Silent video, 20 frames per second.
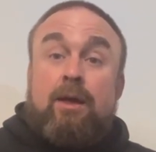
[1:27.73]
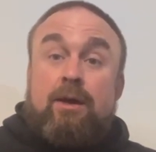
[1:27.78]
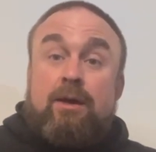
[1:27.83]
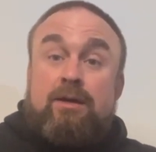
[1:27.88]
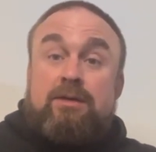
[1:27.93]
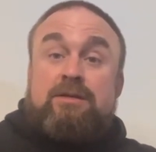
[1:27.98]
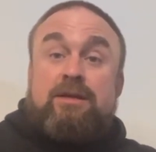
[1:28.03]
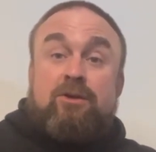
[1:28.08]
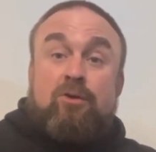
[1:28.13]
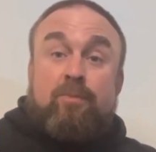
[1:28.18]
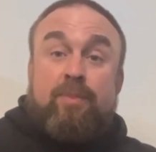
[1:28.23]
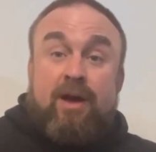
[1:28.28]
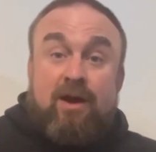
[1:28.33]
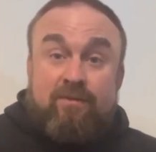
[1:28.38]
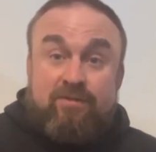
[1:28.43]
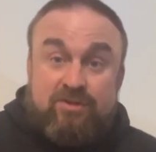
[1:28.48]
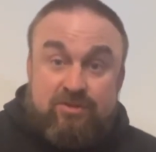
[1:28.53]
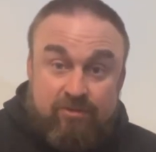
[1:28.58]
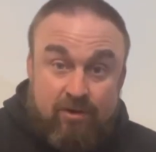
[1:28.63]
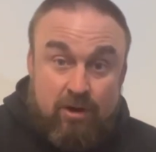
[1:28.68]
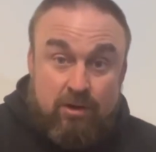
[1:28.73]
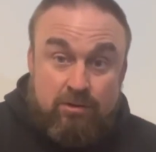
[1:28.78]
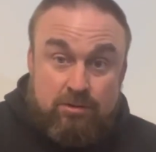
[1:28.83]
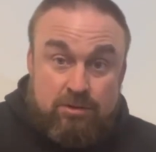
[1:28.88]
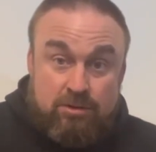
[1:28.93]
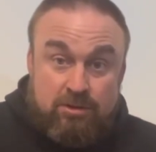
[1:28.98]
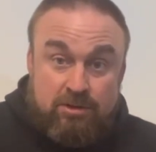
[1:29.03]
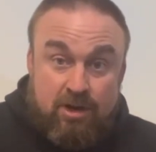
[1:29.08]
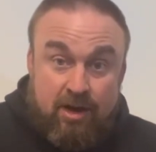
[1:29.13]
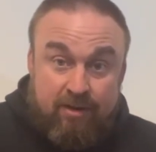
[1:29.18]
because then your pelvis rolls,
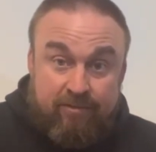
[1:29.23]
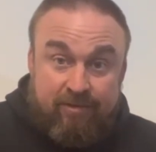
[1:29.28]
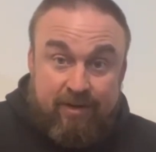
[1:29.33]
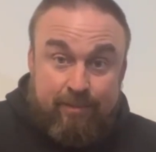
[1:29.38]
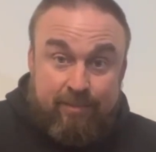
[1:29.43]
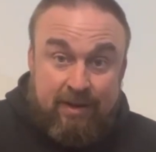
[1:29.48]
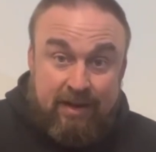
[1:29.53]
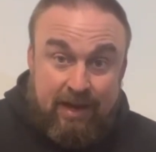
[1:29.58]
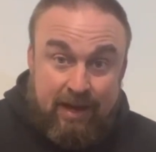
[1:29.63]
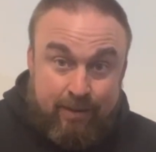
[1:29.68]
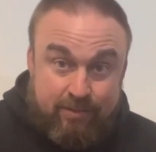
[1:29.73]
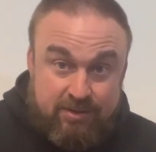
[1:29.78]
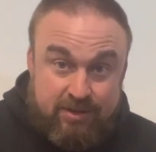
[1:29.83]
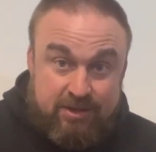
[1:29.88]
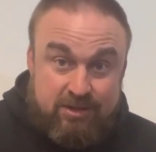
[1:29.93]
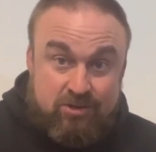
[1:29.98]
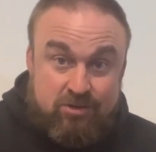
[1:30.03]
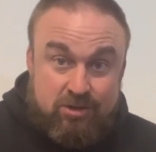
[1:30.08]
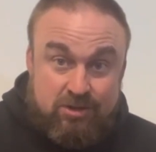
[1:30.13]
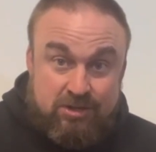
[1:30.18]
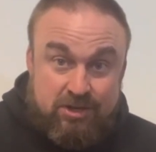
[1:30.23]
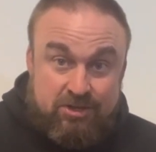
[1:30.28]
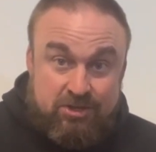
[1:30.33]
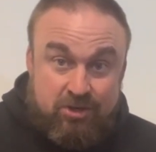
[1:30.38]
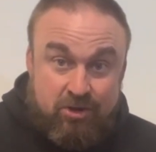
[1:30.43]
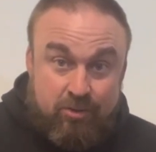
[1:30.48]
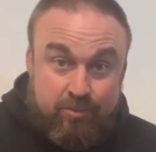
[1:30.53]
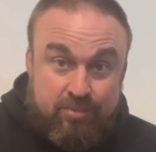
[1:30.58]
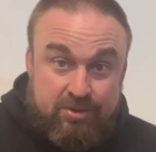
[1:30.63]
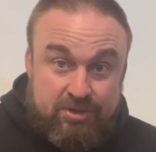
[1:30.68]
your diaphragm collapses, and it's not such a
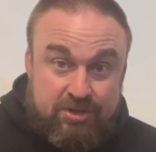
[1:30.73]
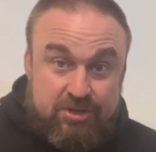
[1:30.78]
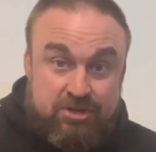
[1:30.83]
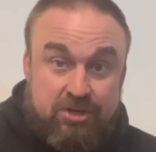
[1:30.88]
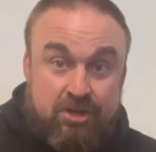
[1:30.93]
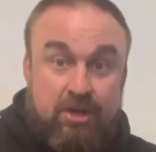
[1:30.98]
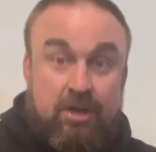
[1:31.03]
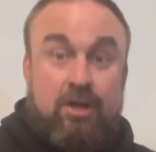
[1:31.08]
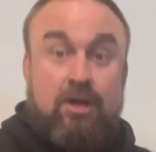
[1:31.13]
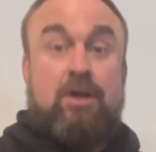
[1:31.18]
good position.